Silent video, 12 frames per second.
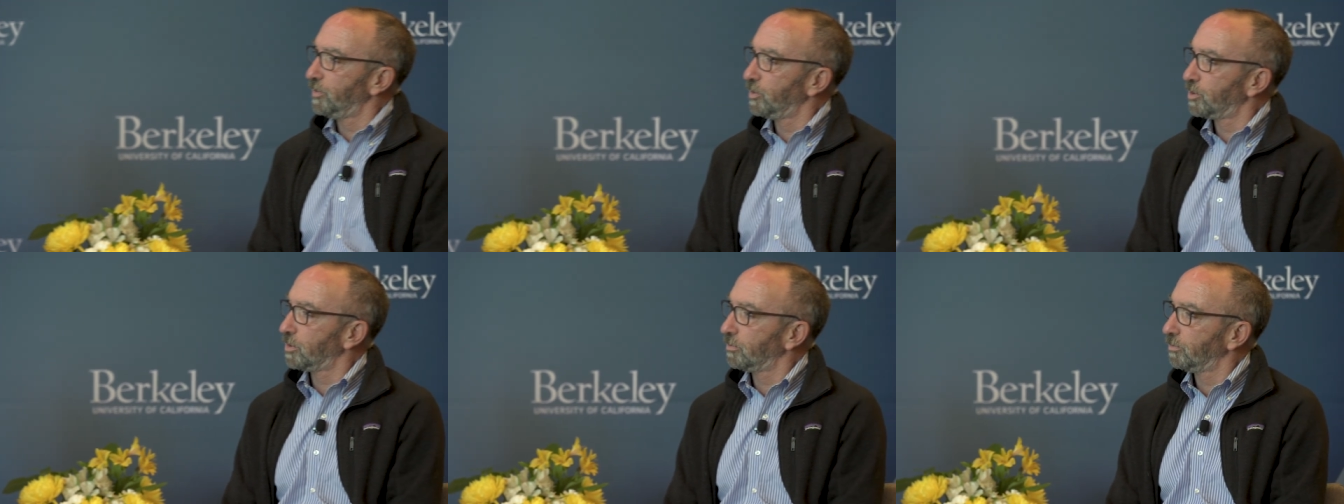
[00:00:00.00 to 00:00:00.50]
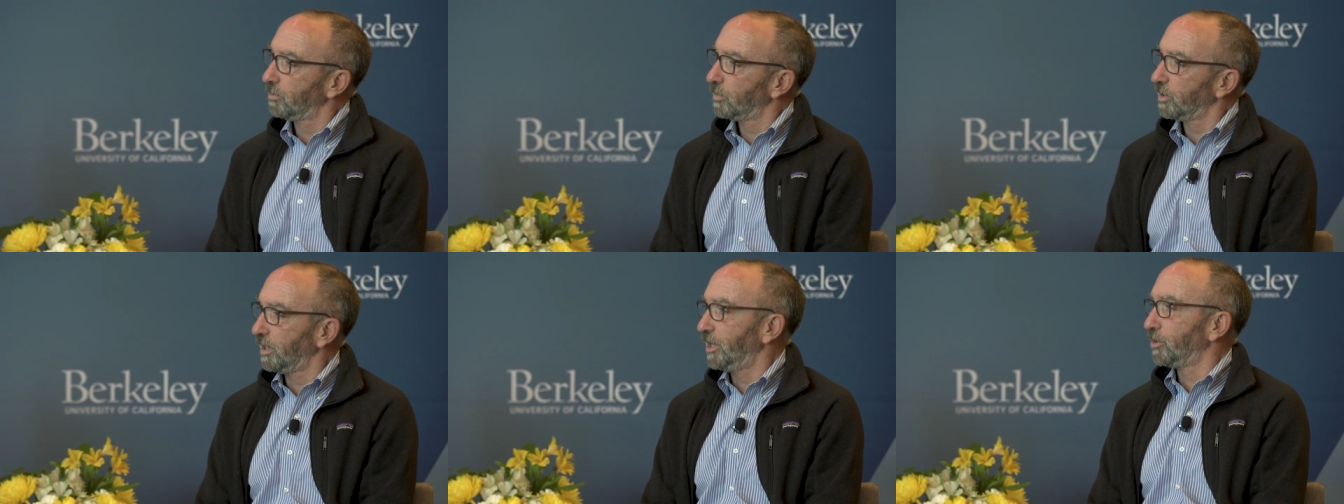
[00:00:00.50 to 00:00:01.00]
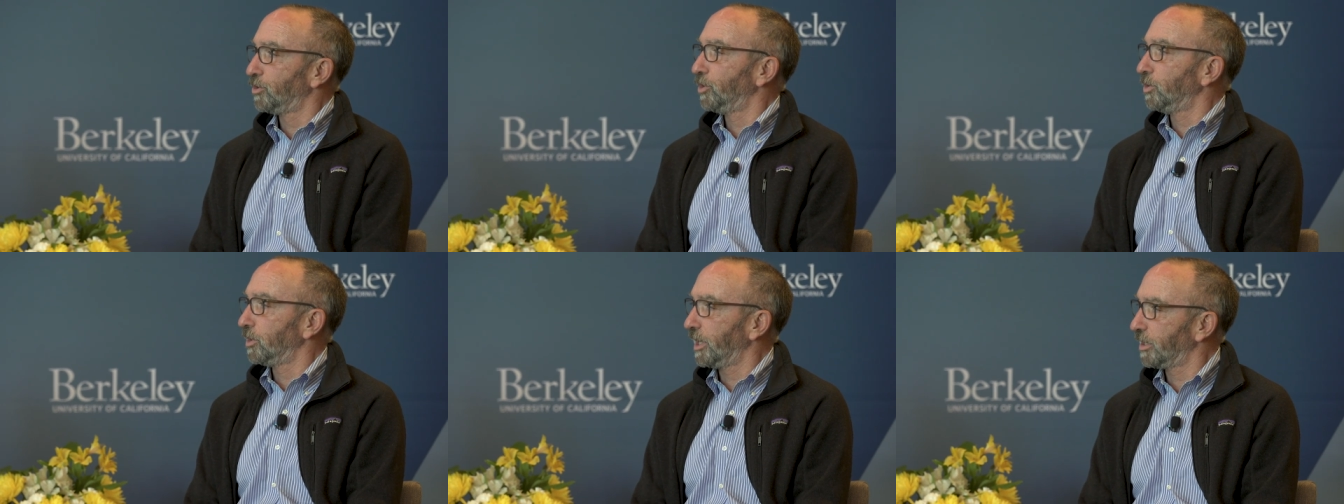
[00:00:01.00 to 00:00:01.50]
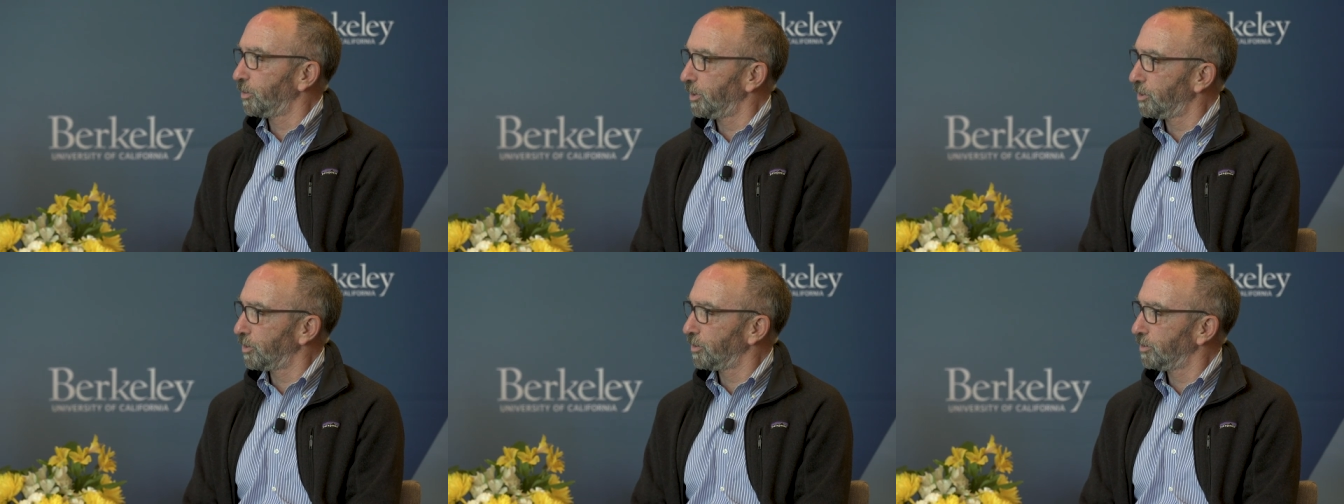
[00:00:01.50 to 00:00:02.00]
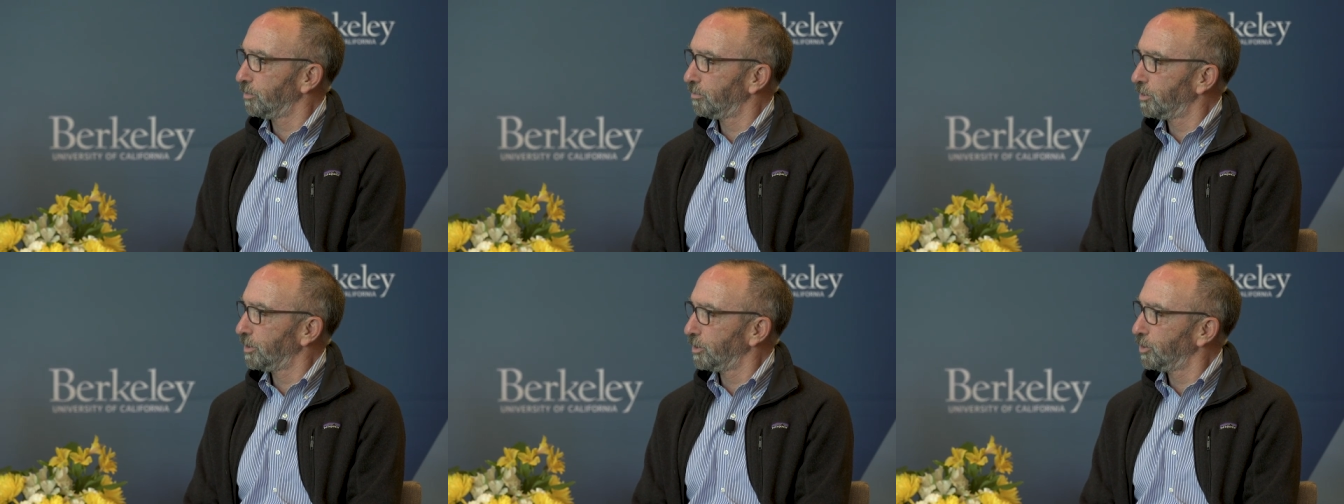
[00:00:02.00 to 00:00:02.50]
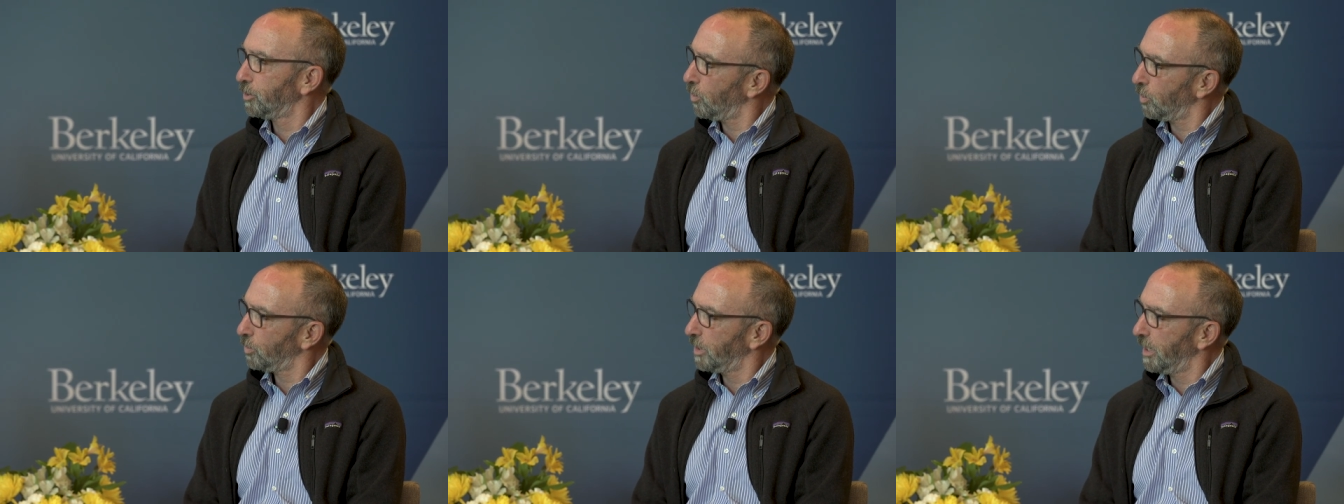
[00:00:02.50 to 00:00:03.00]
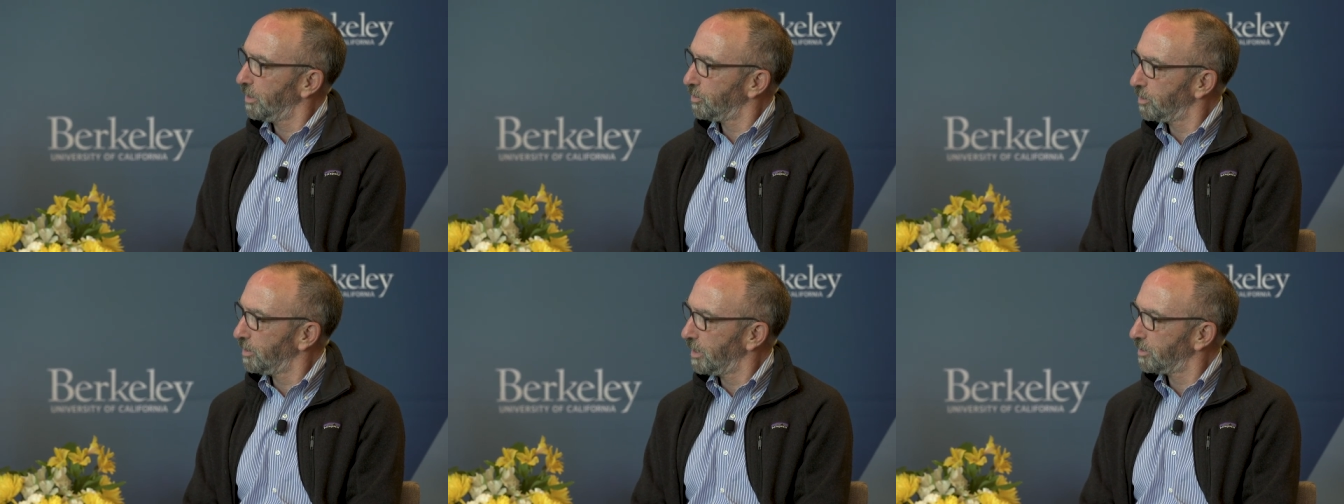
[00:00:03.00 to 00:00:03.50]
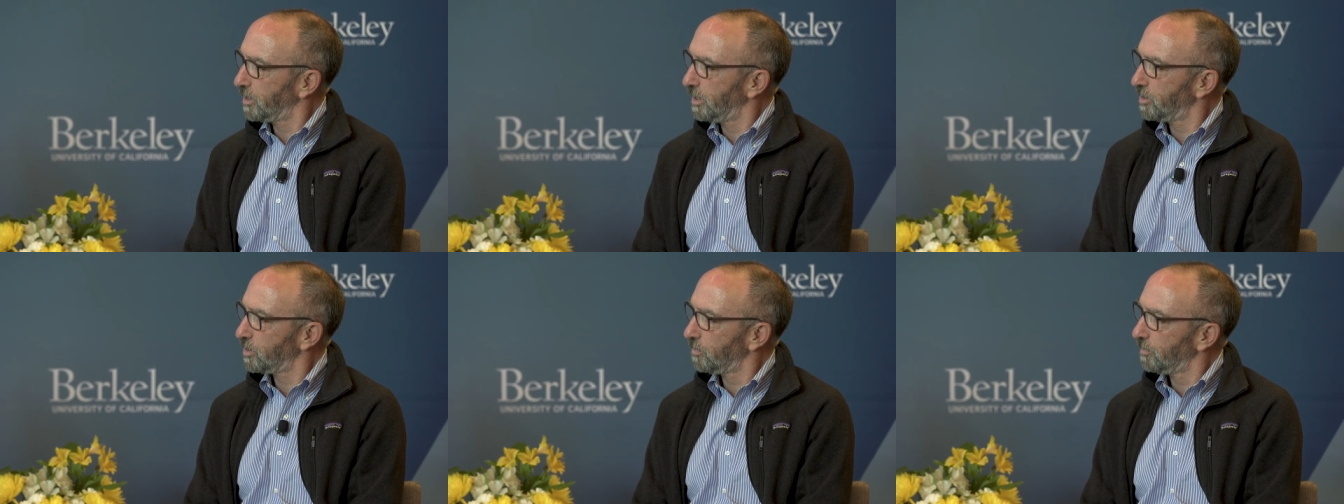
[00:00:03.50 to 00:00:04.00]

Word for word: future? Here too, like a return to the good old days in that sense?